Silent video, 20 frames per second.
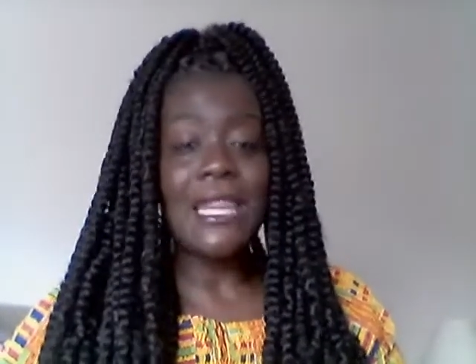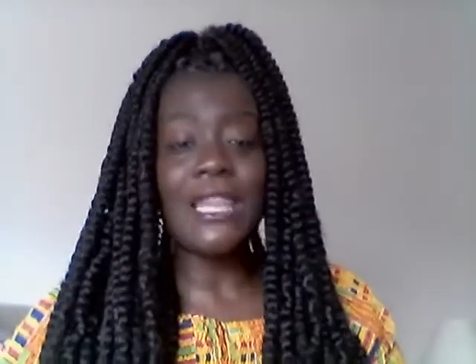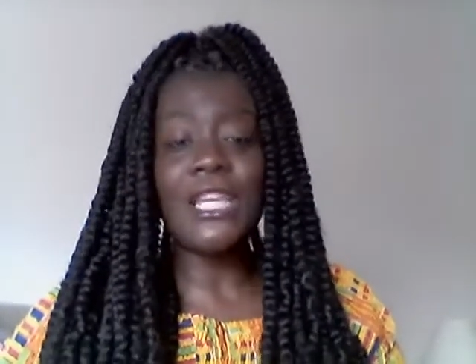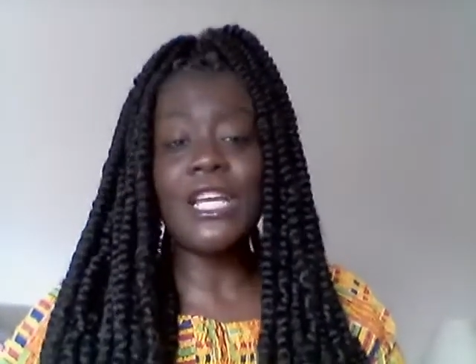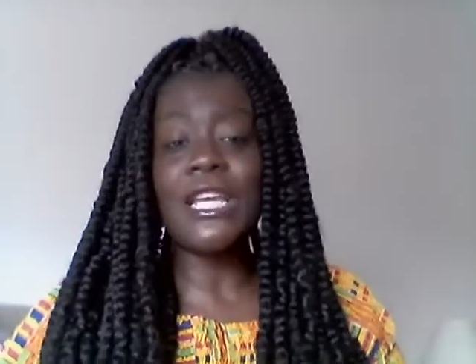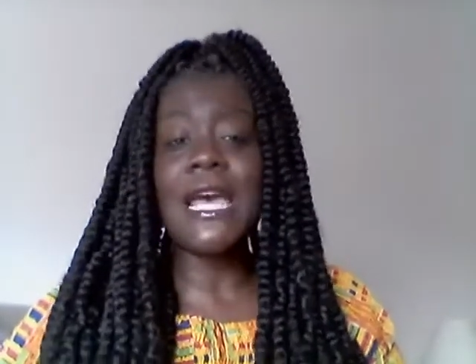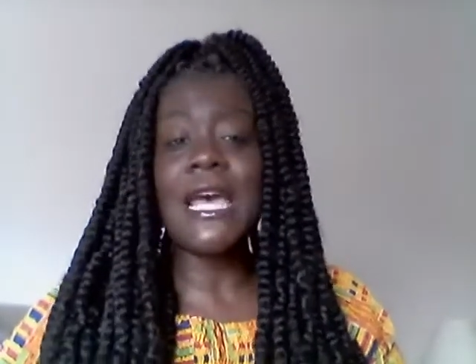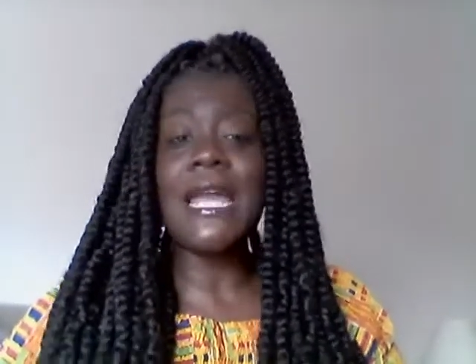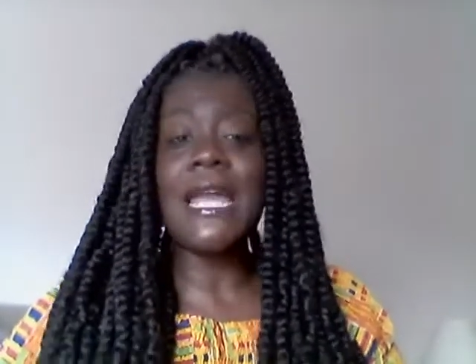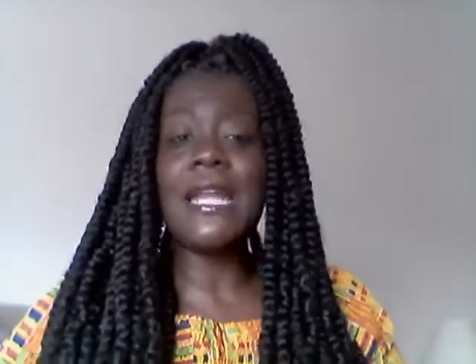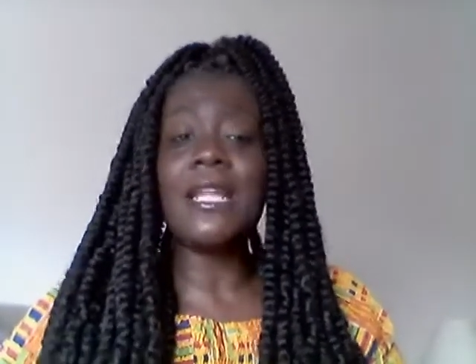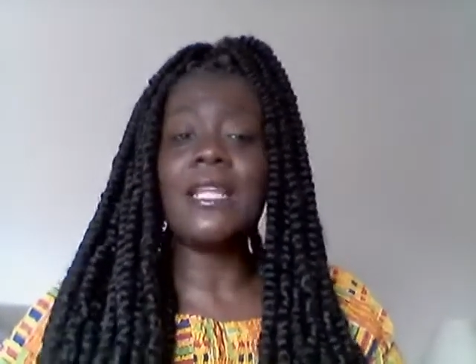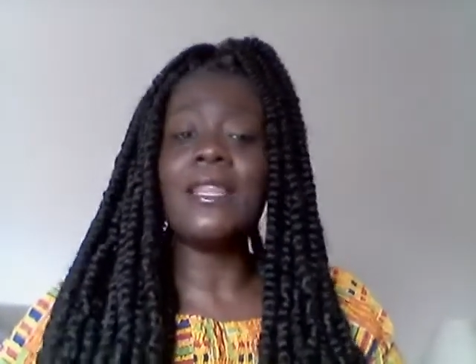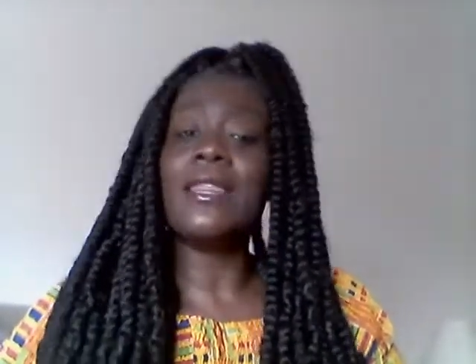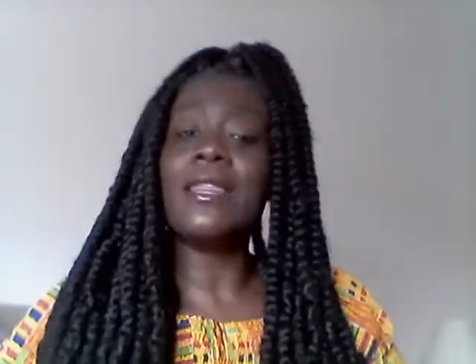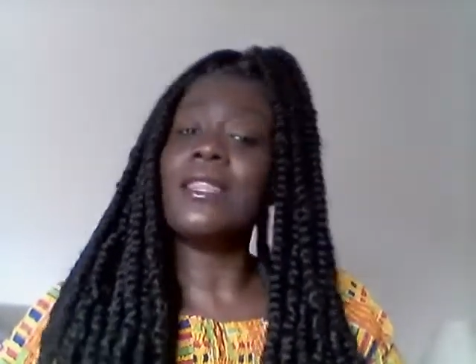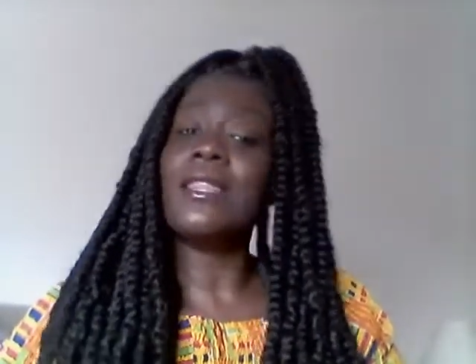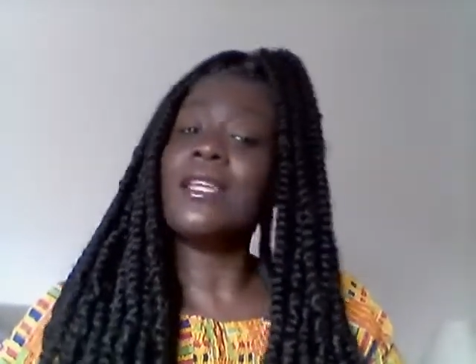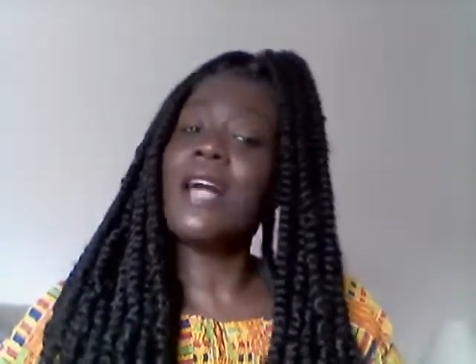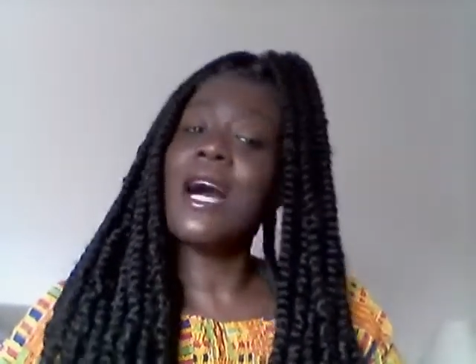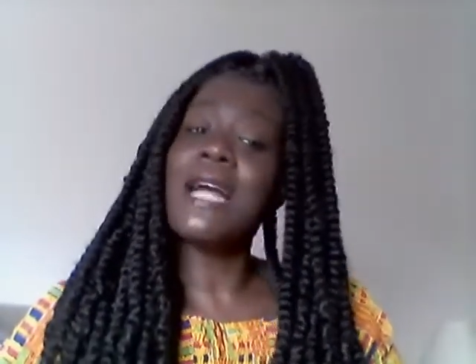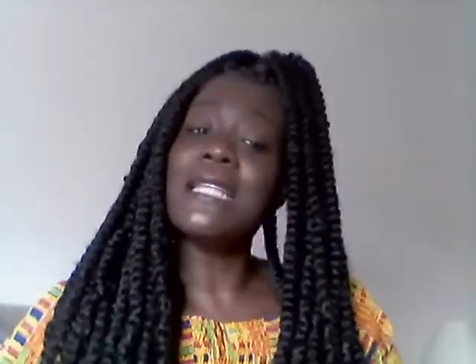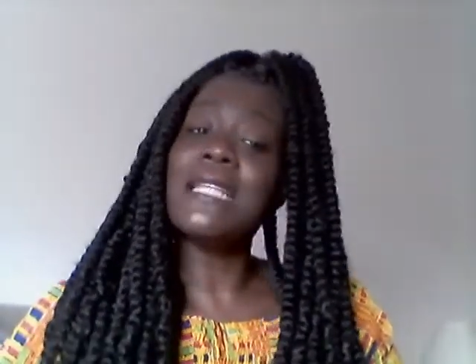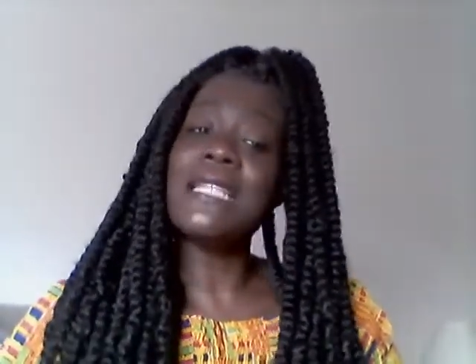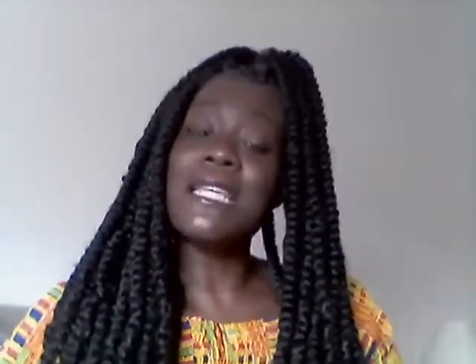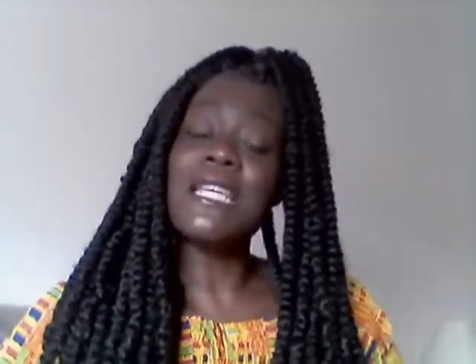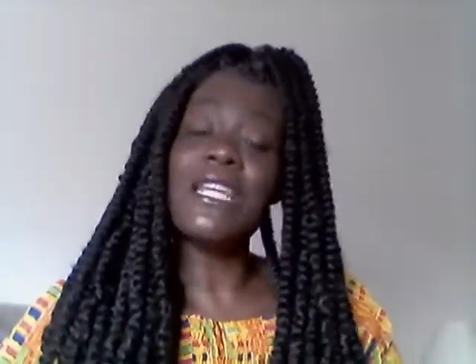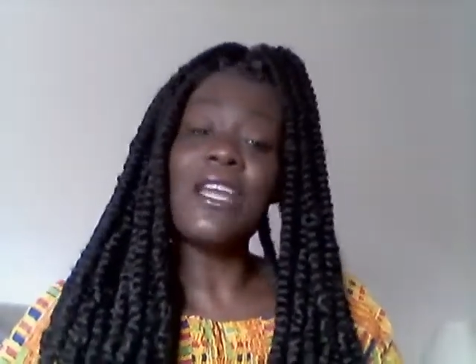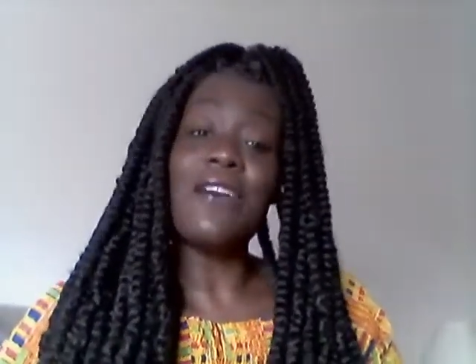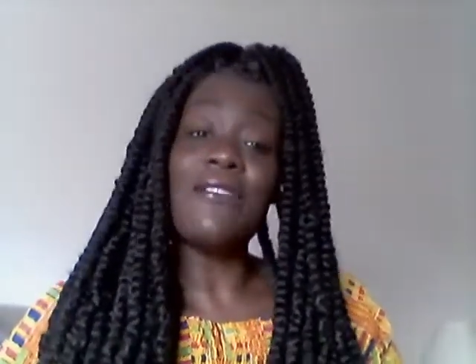look at
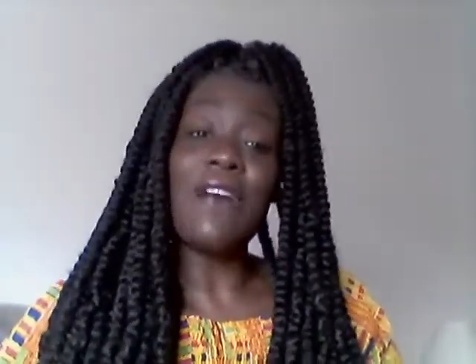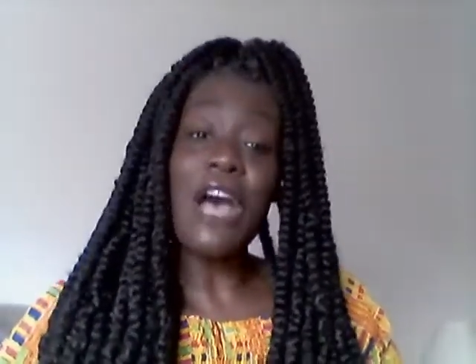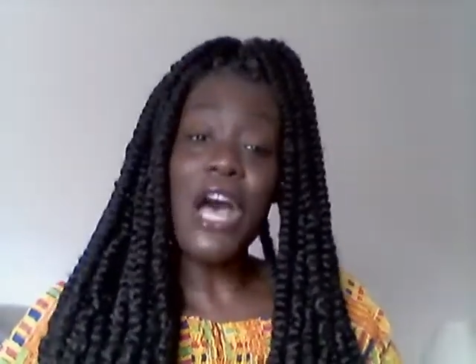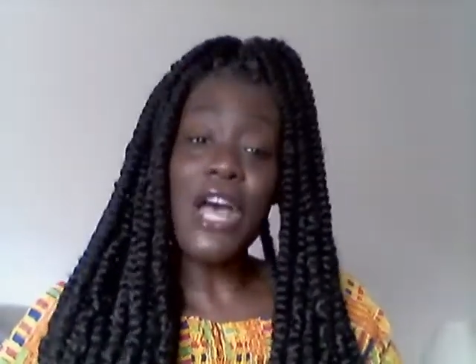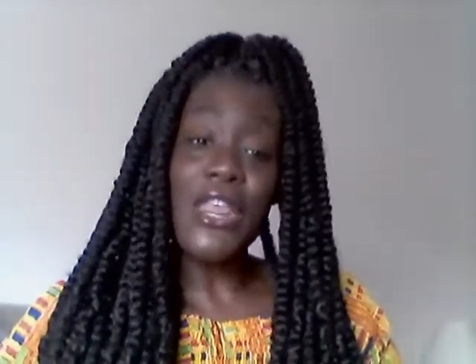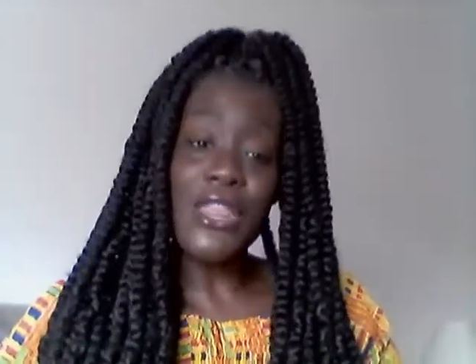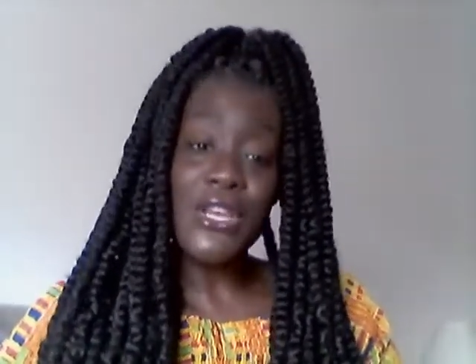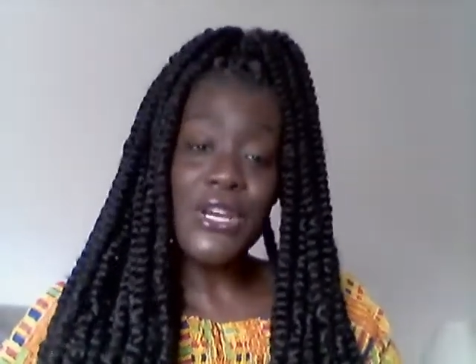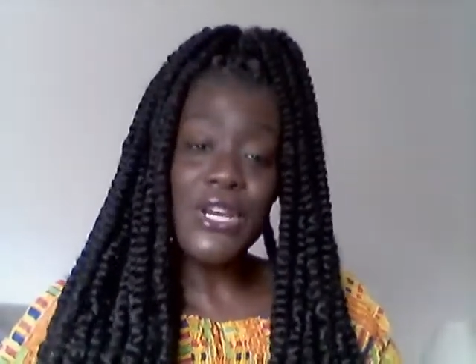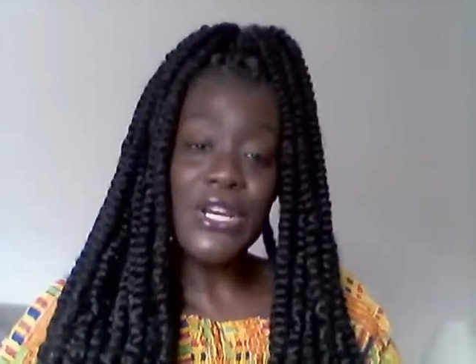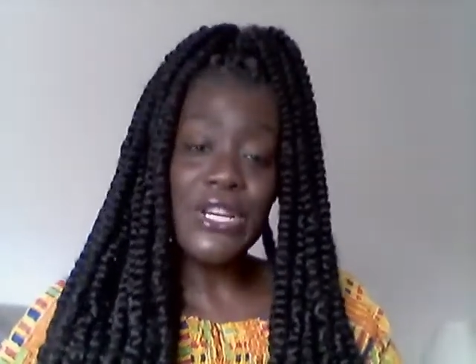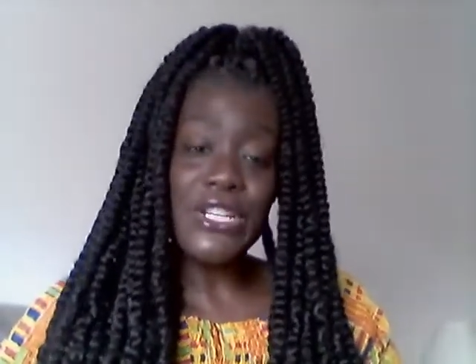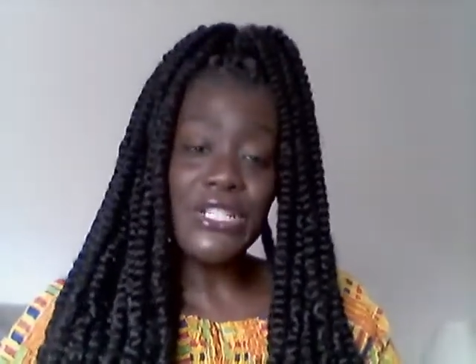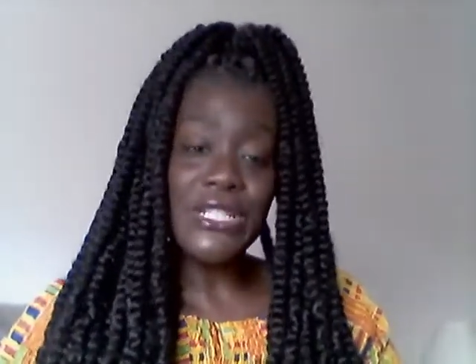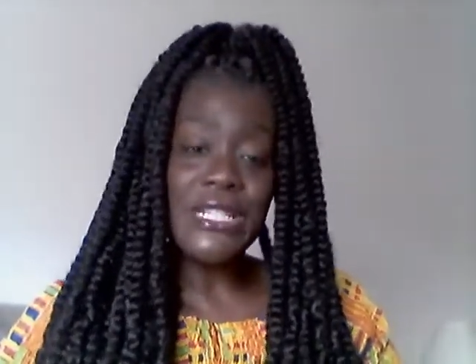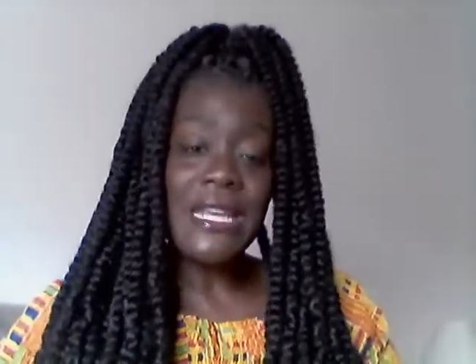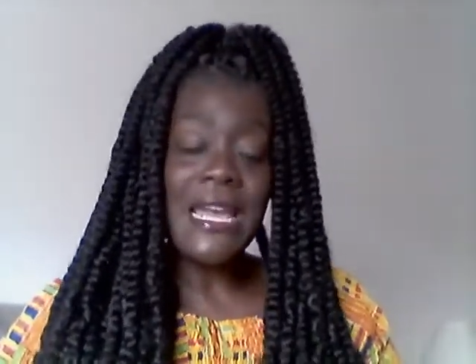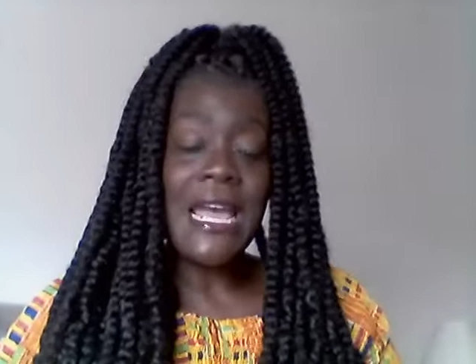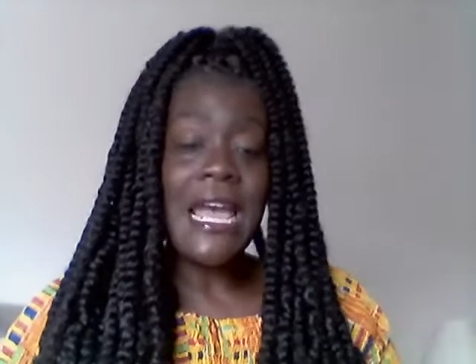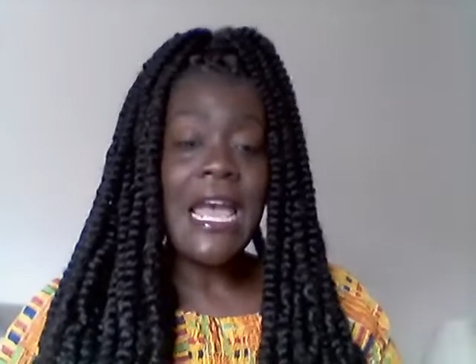content of others,